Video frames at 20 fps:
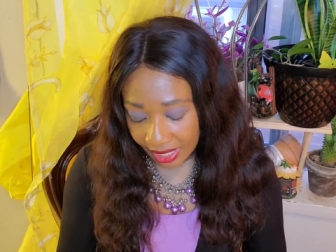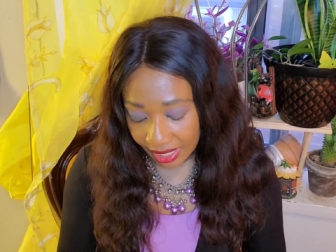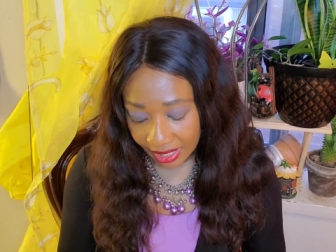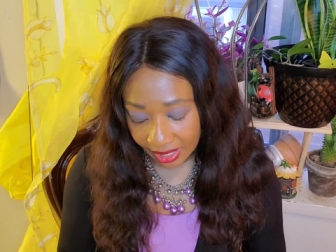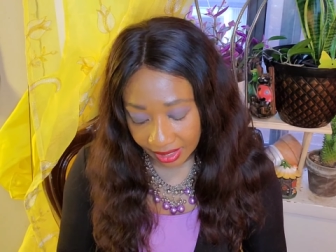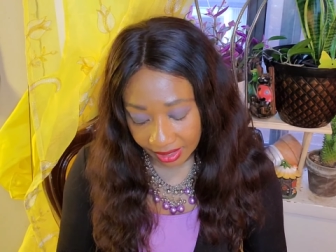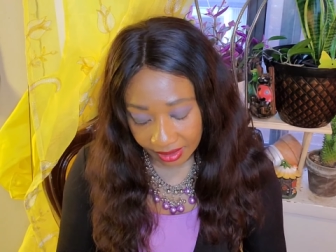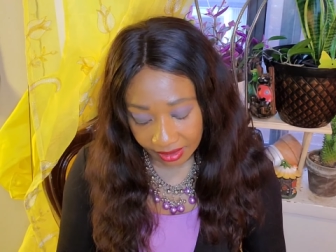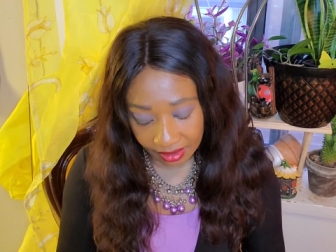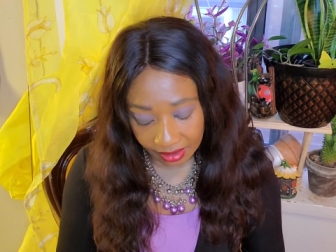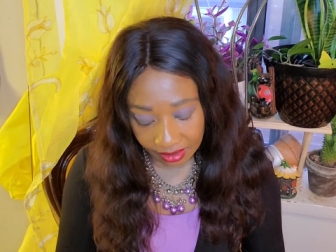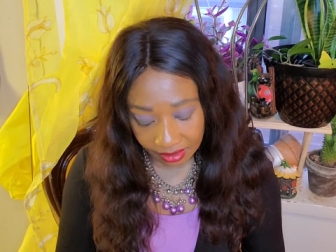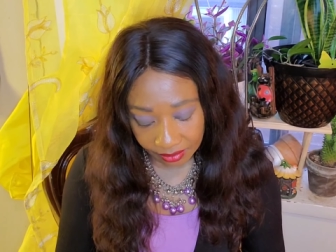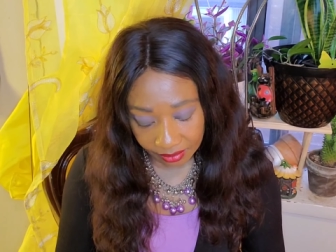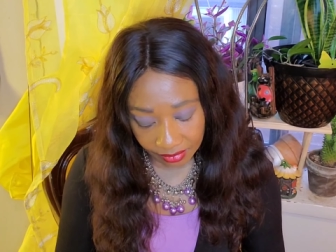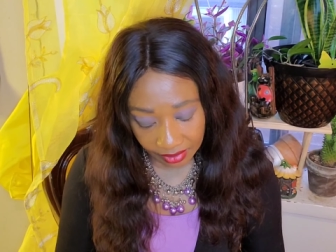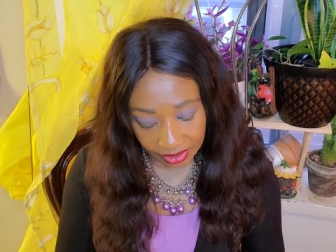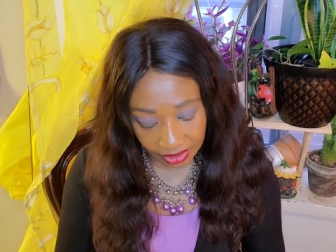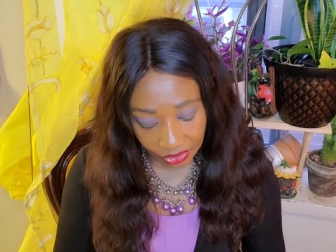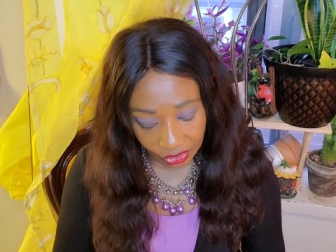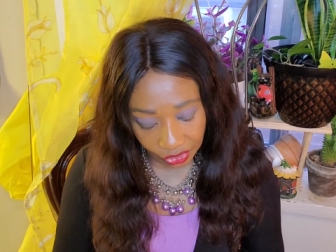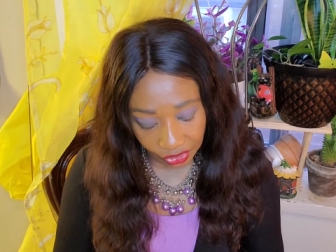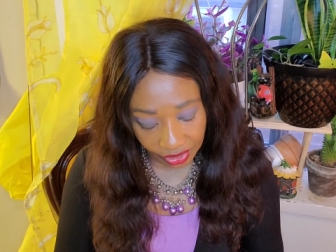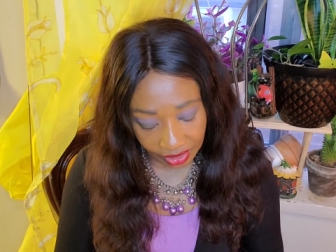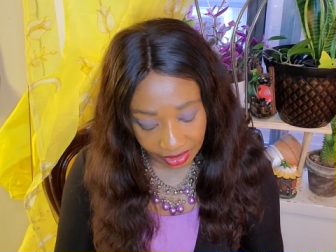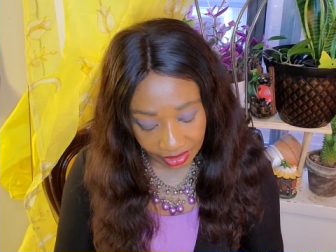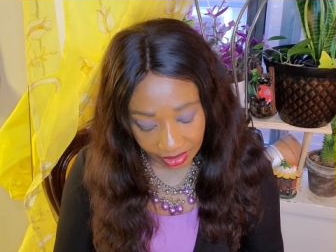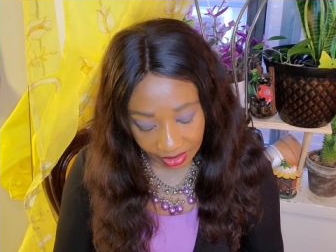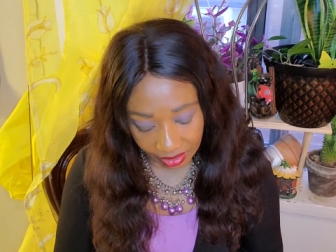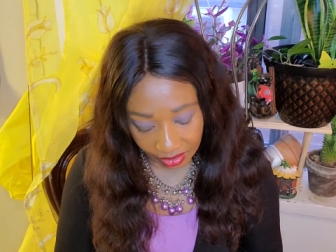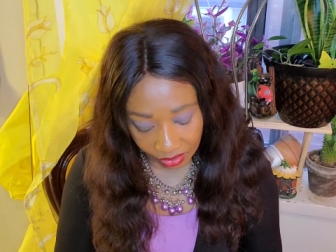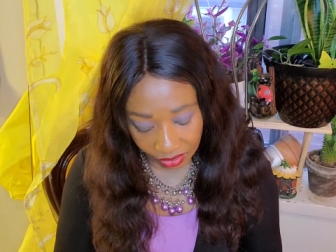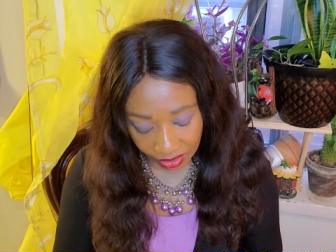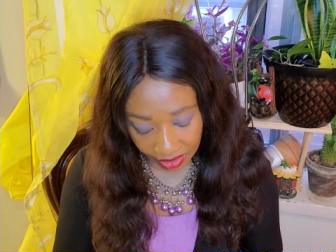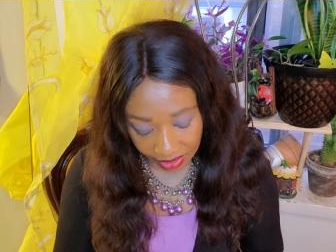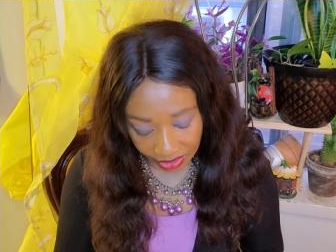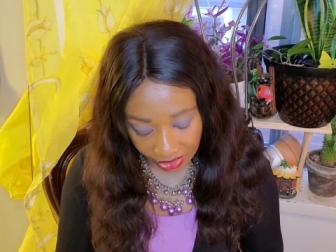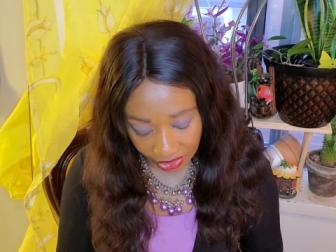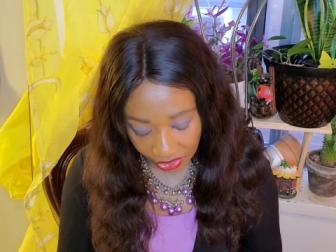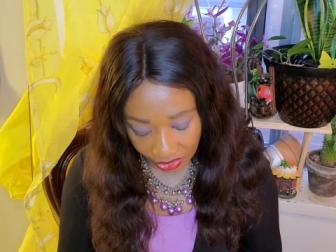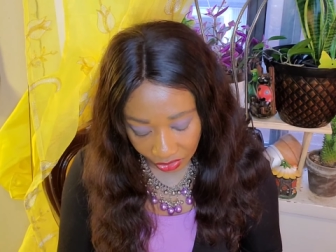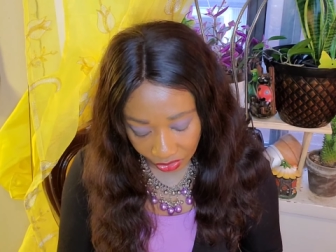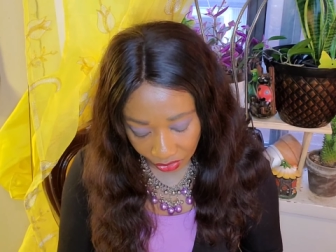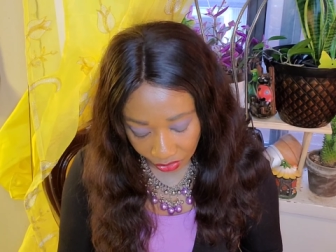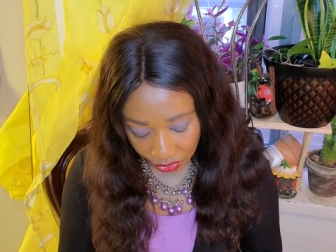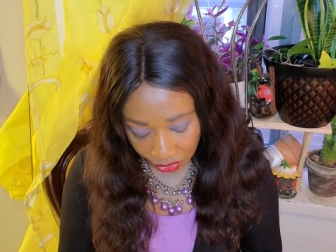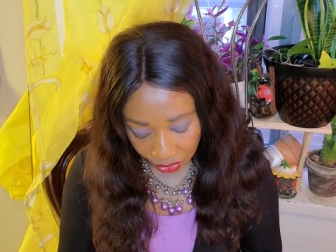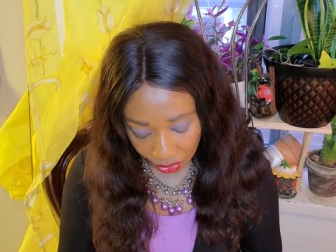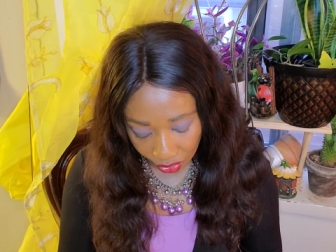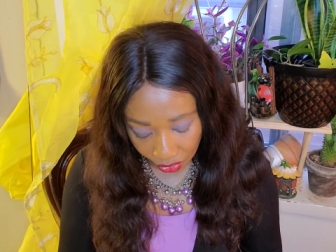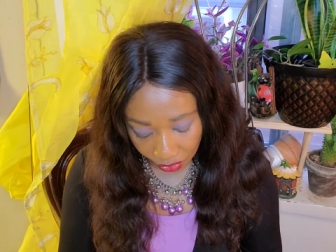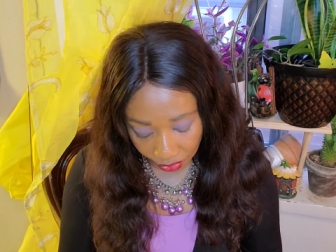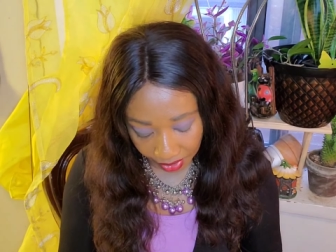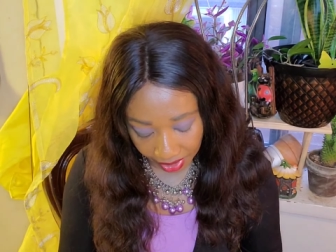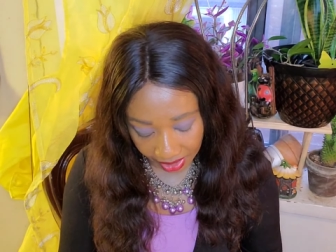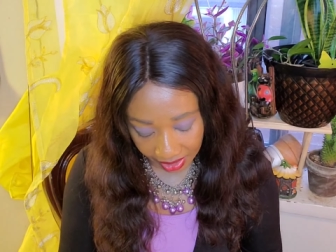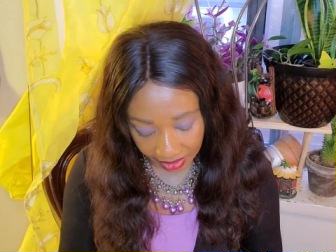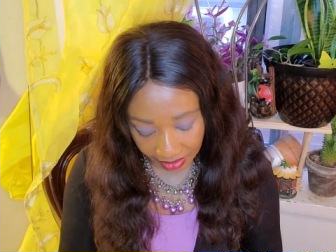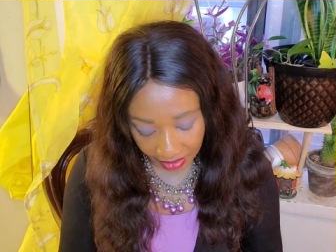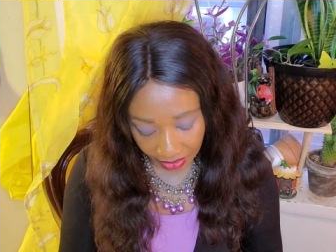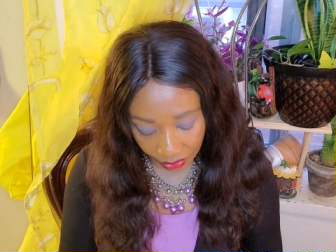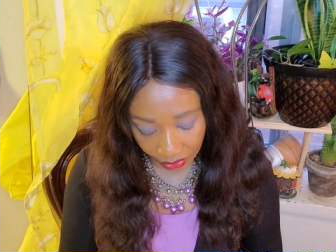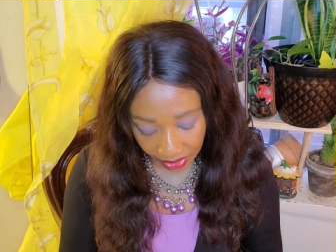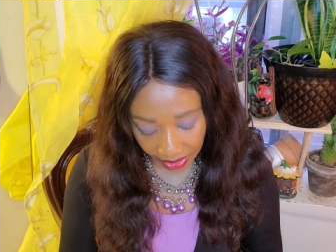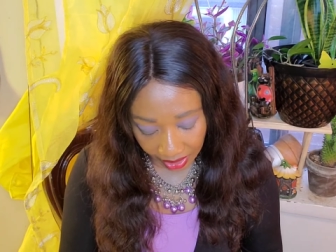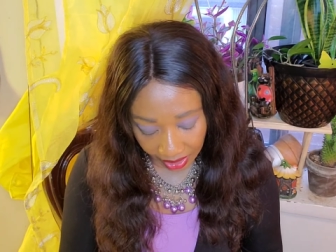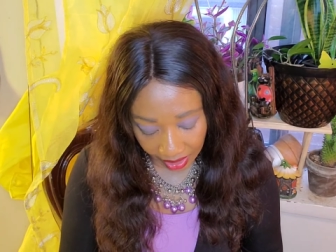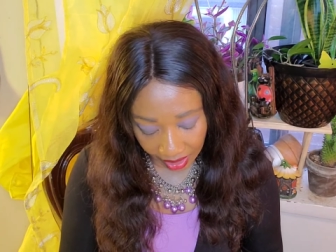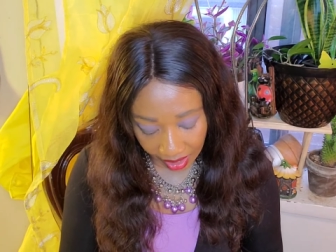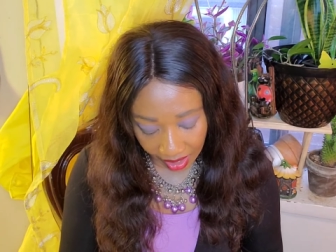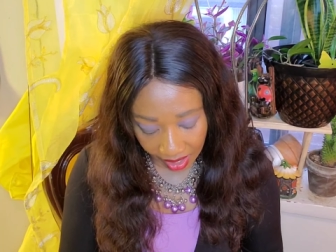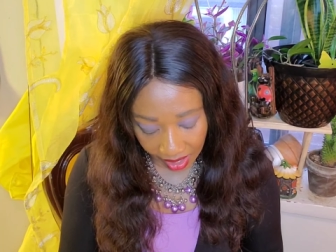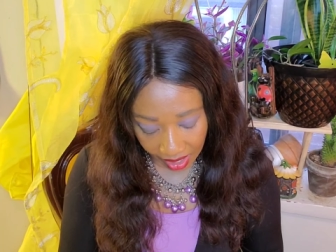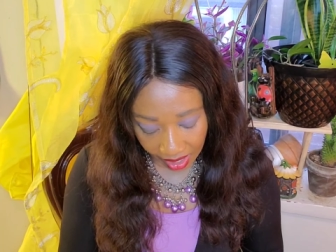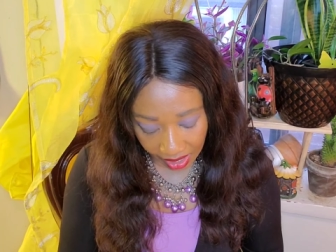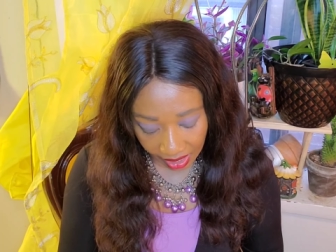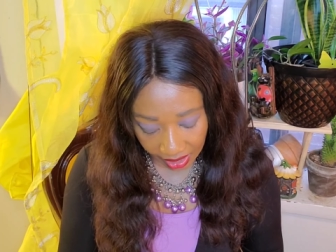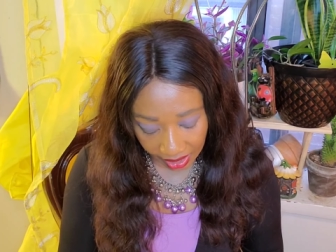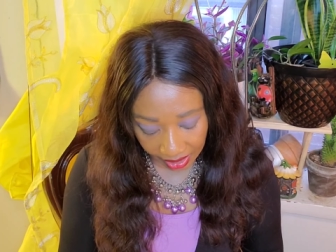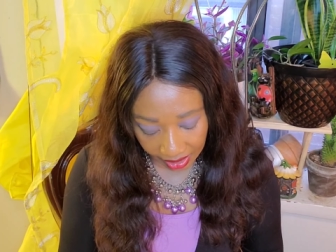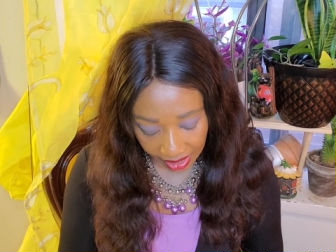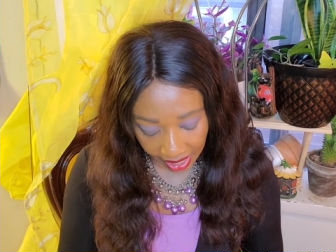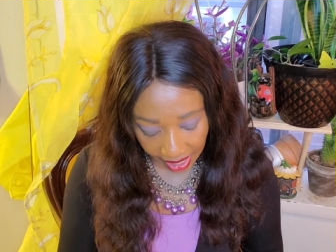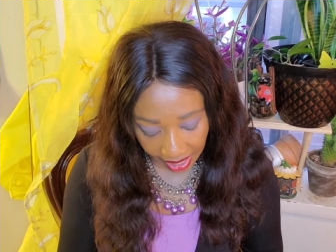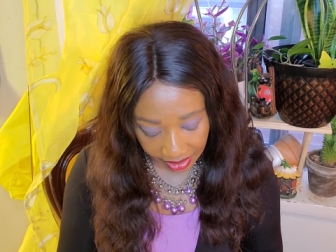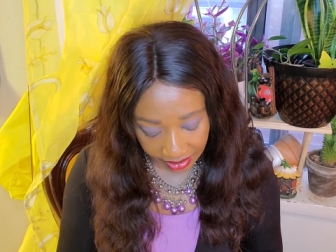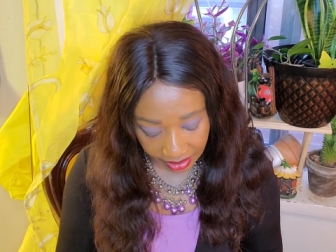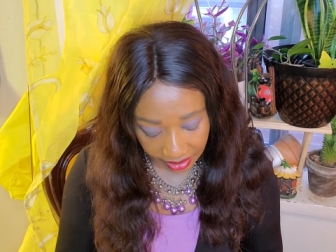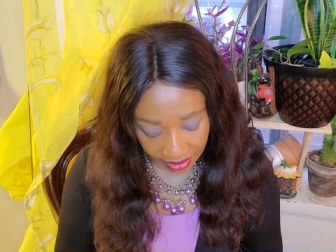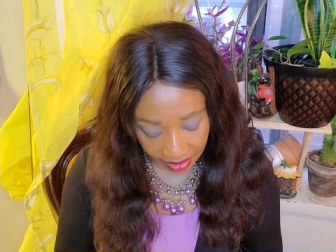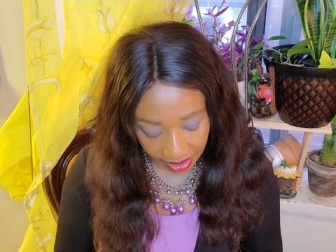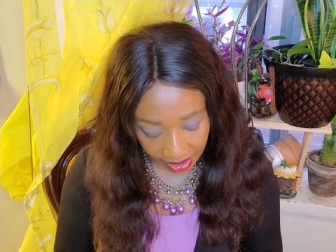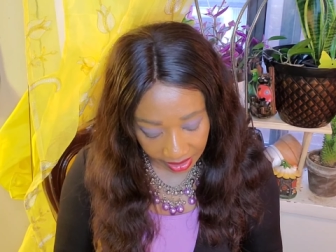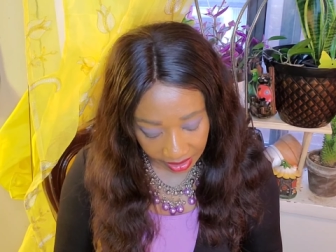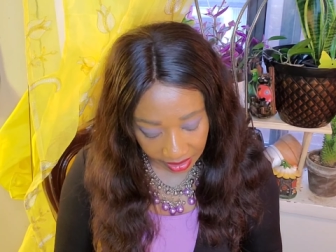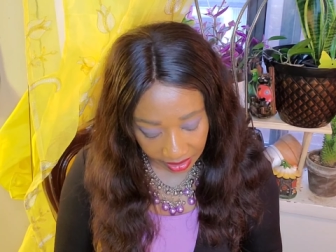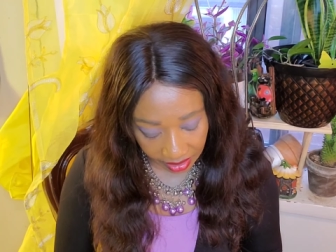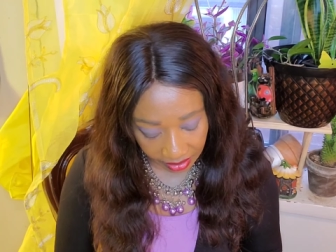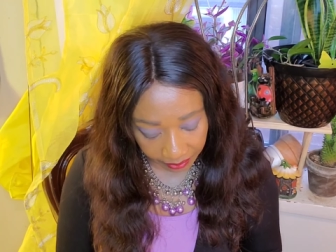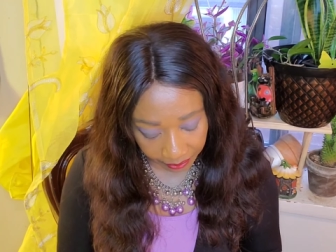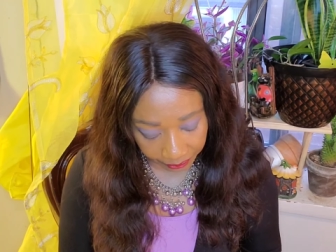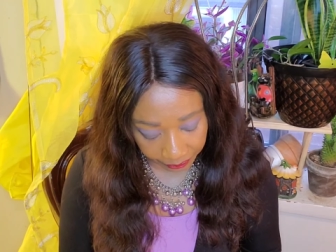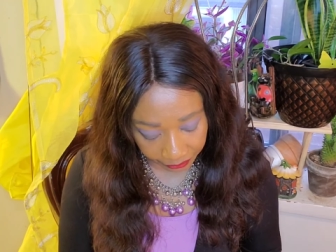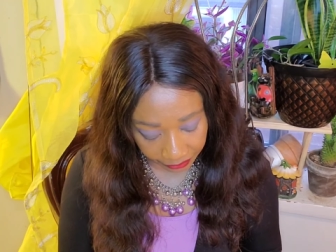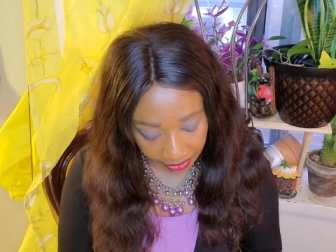and um it's just it's just so great okay it has a lot of